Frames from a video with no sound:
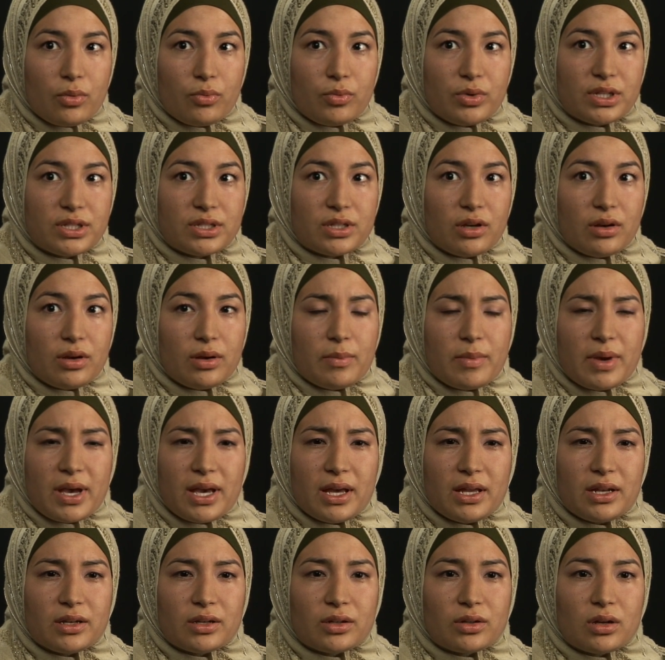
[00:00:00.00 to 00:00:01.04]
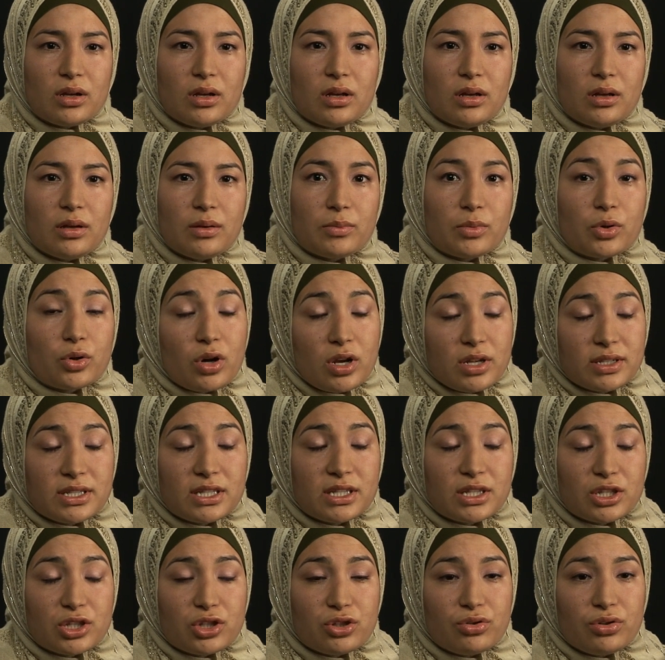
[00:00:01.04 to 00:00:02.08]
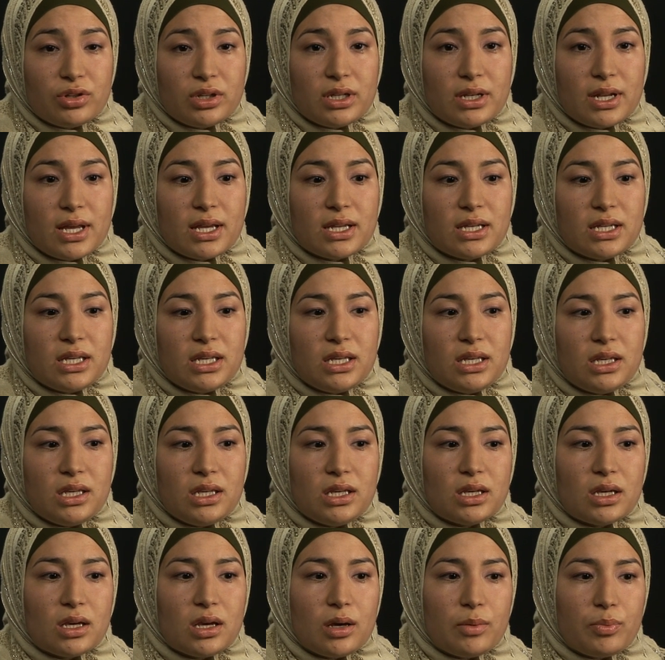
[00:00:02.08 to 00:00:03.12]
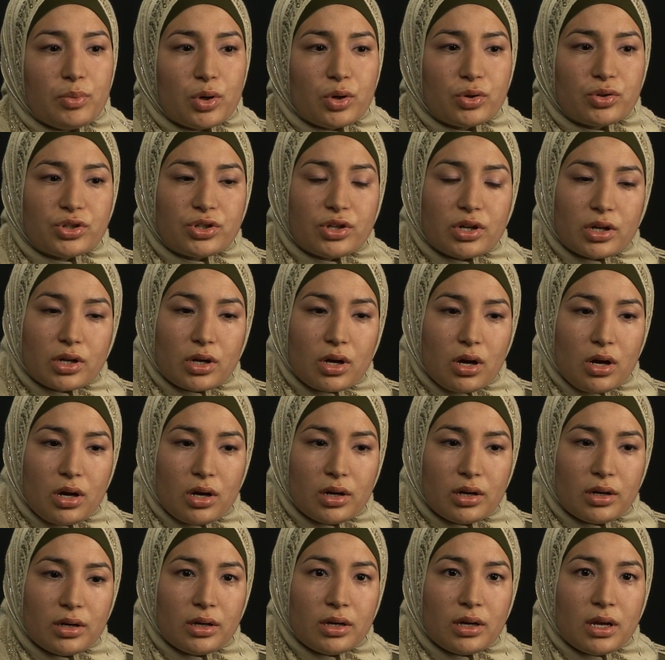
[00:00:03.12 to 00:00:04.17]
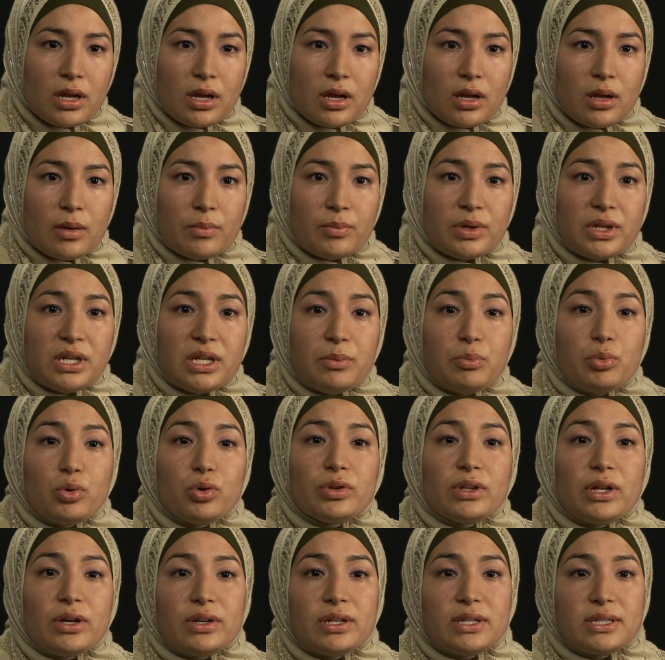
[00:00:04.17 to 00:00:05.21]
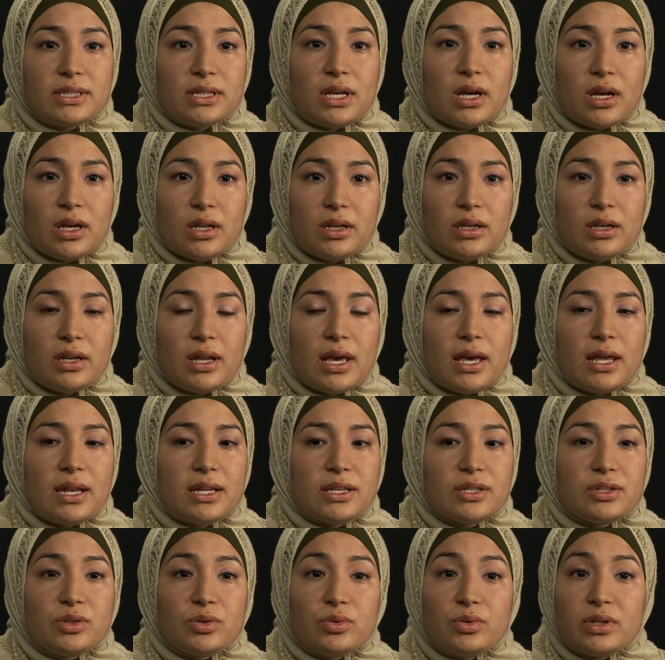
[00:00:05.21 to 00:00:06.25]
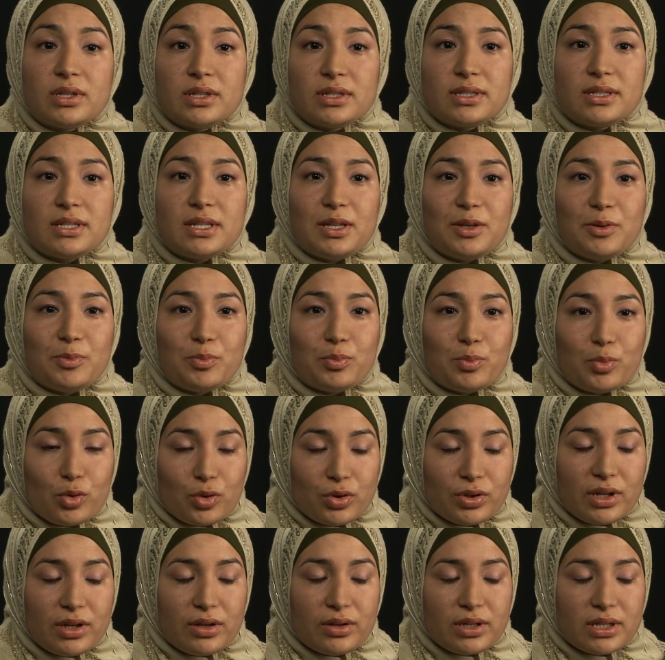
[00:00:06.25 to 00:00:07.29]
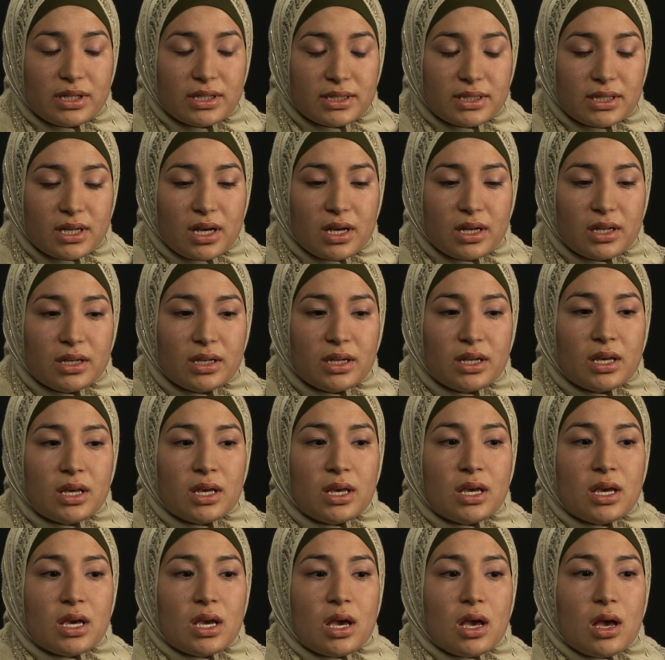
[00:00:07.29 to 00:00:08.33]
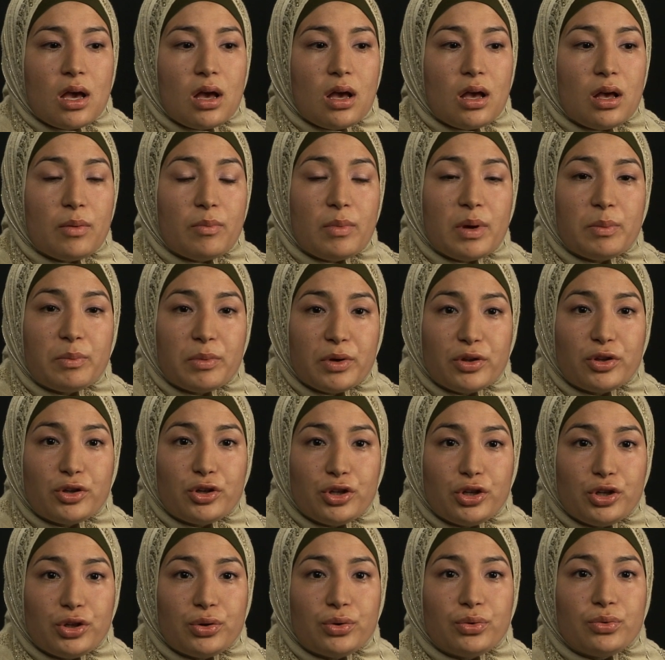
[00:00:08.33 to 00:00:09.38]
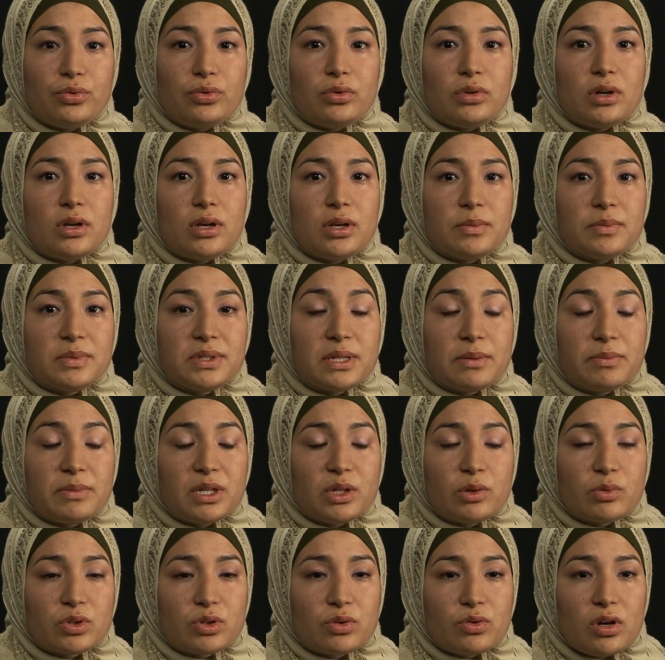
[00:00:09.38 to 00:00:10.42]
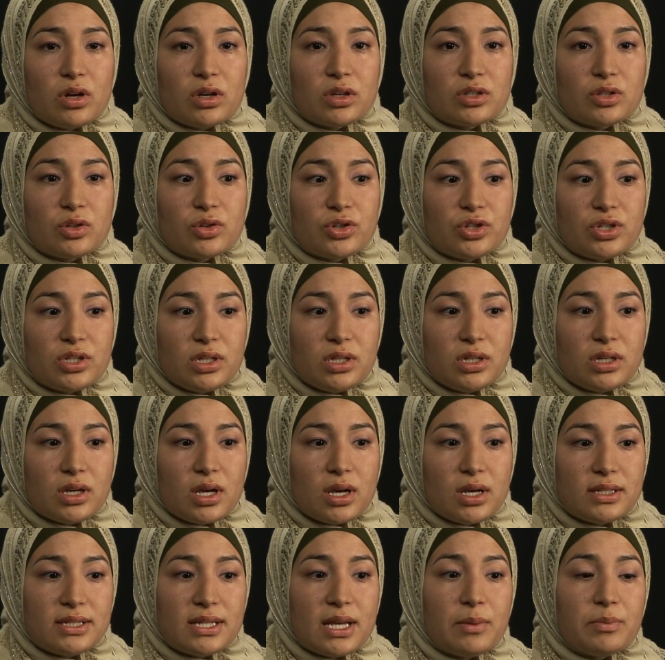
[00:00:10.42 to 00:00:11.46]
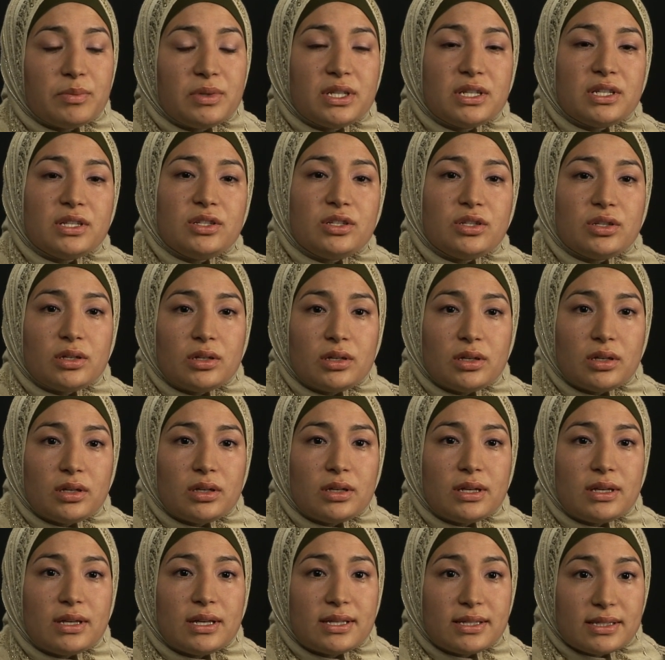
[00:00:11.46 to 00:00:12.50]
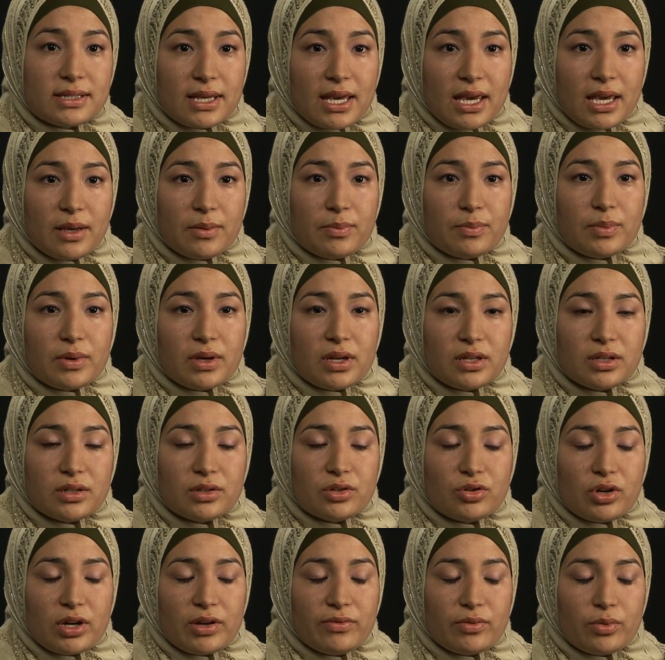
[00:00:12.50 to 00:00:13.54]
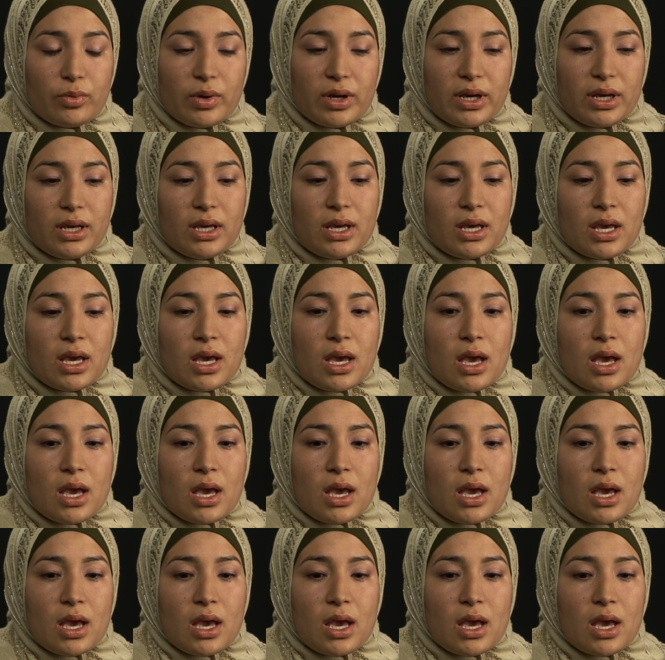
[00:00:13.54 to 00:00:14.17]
we saw a man crossing the street, and he approached our car, but he pulled out his gun. And as soon as he pulled out his gun, my mother knew something was wrong, so she attempted to escape and drive away.